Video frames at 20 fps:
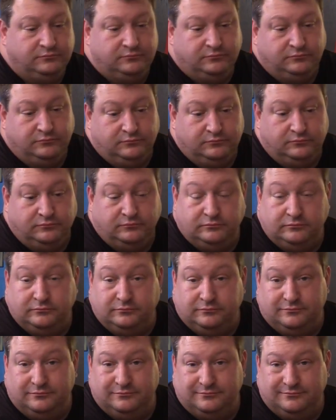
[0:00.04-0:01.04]

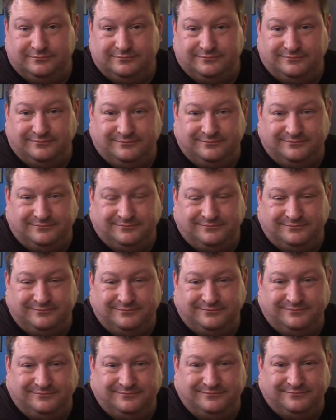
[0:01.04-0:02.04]

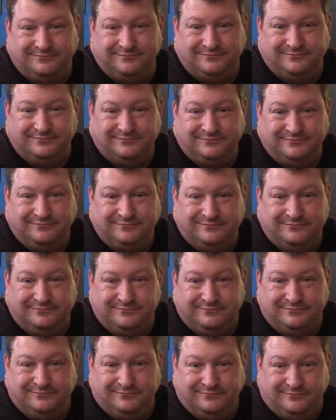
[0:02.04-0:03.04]

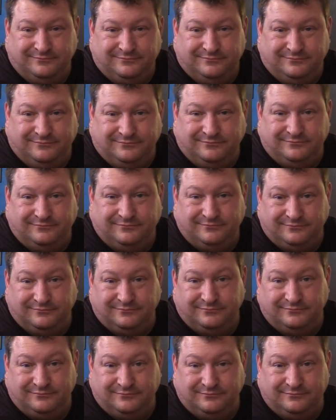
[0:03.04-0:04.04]

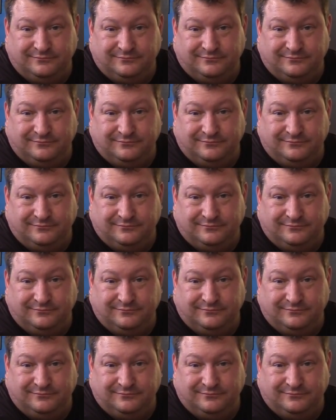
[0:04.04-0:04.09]
This person isn't speaking.